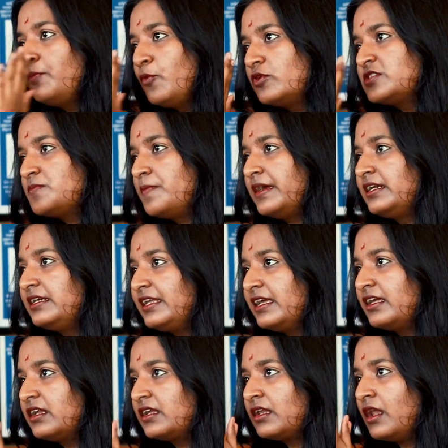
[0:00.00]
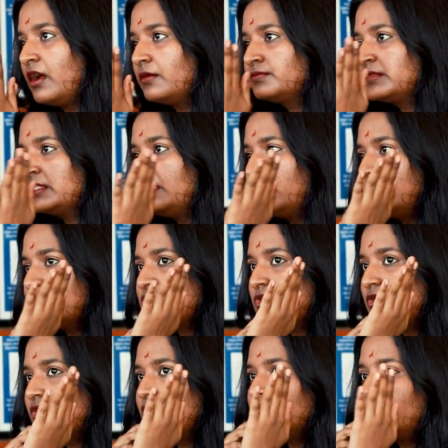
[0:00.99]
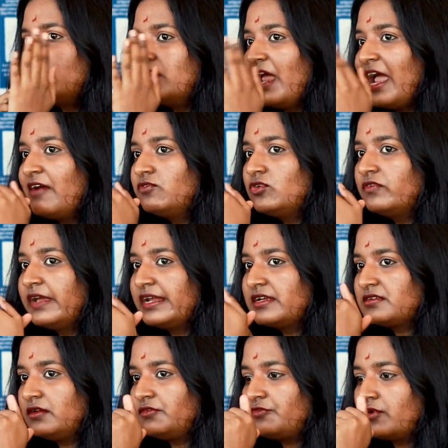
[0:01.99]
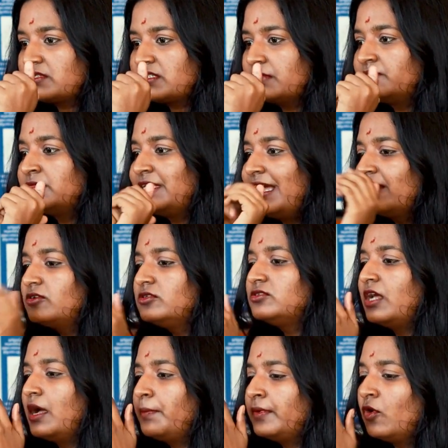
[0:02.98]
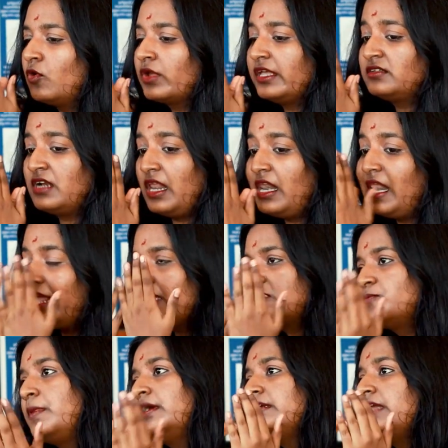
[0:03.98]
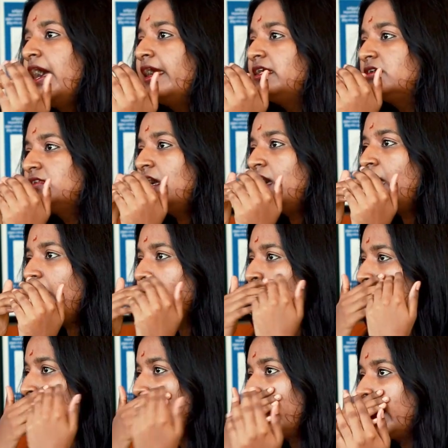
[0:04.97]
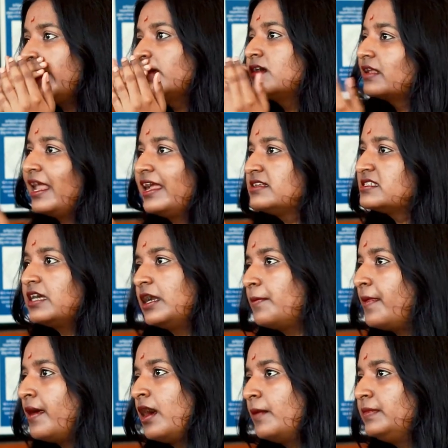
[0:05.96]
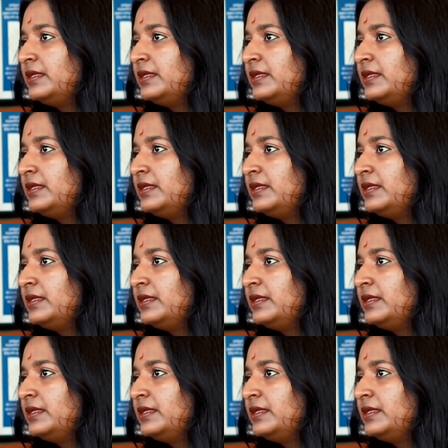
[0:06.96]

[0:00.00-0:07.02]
post it. So you don't have to wait for some miracle to happen. Okay, you are an expert, you can start